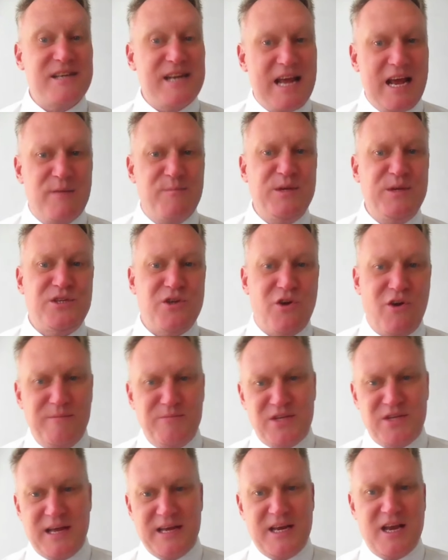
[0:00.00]
and how many
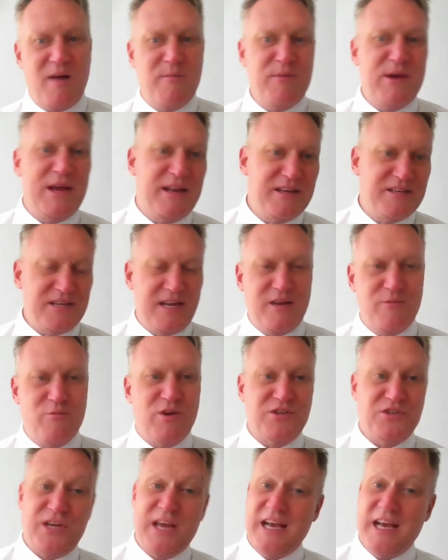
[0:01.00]
times they come in is
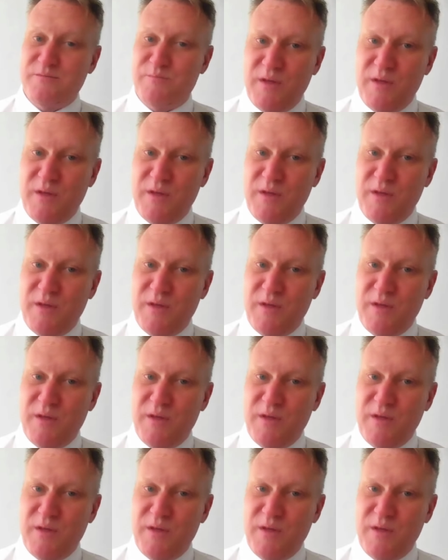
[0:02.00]
anyone's guess,